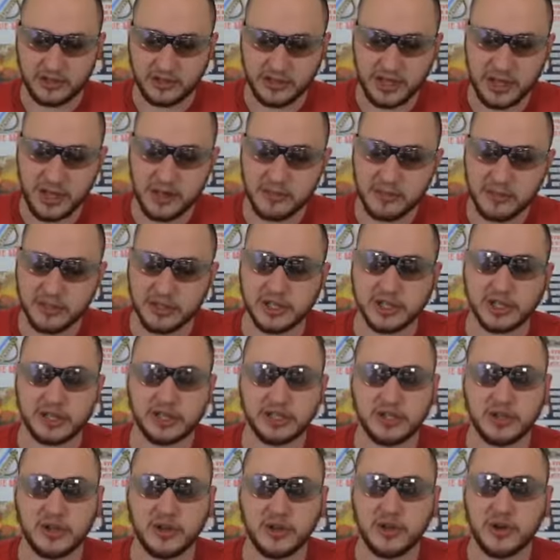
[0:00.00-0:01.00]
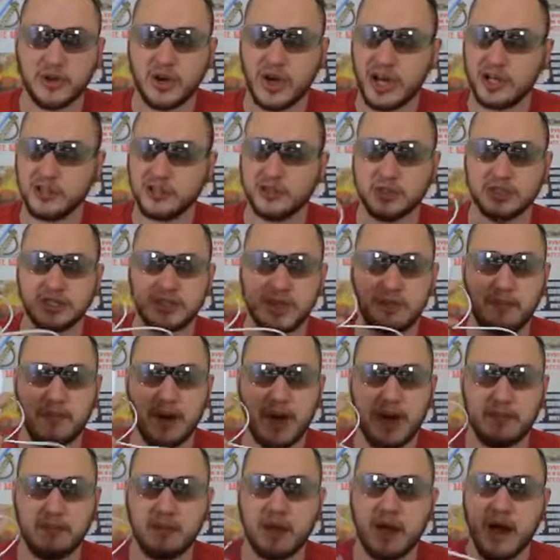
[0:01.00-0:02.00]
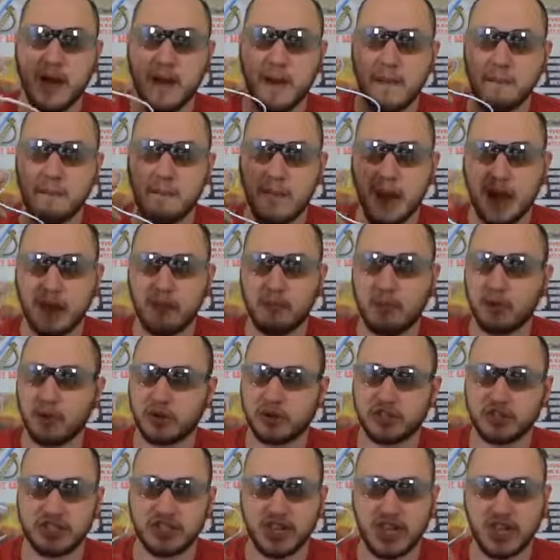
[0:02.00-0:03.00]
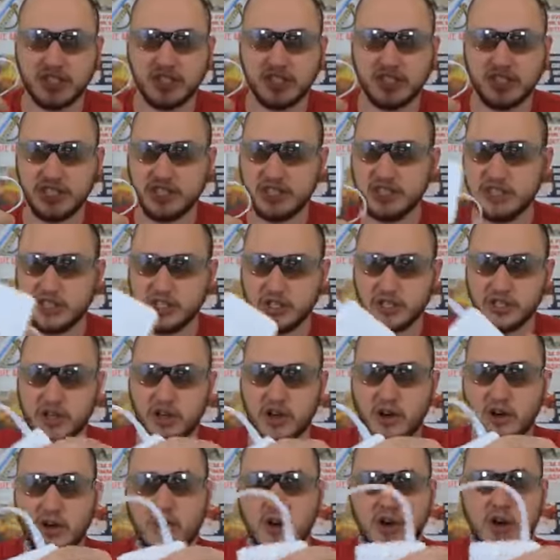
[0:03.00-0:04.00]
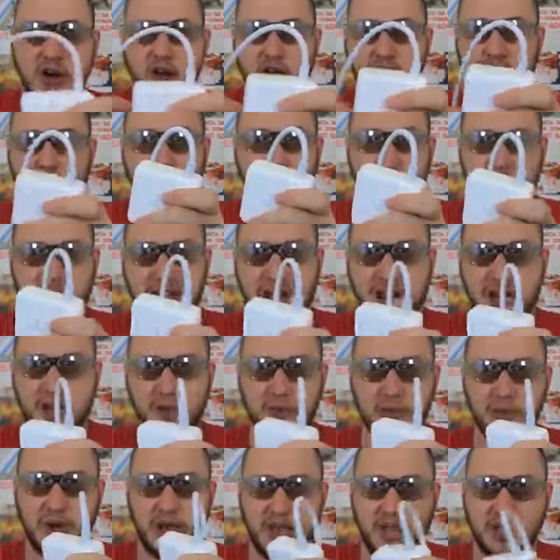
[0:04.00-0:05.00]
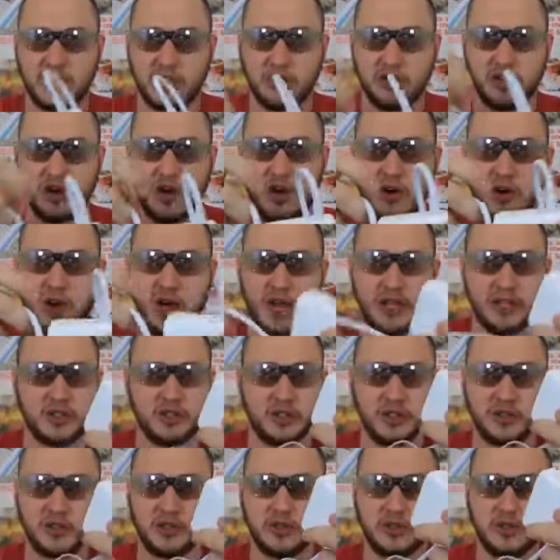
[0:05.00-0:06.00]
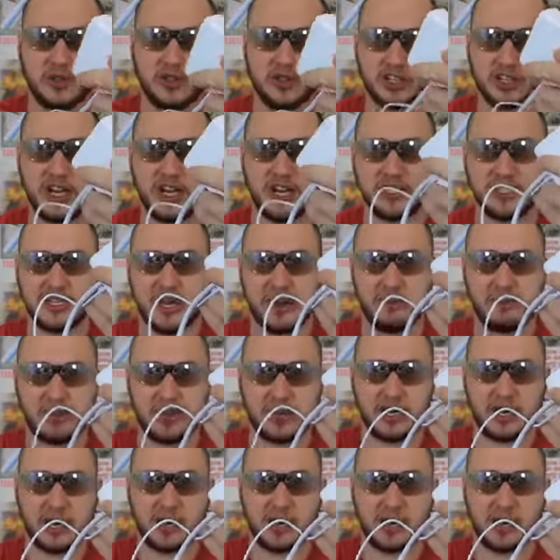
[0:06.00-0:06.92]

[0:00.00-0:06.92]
today I'm gonna show you how to wrap up MacBook charger, you know, the right way. You know, how do you usually wrap it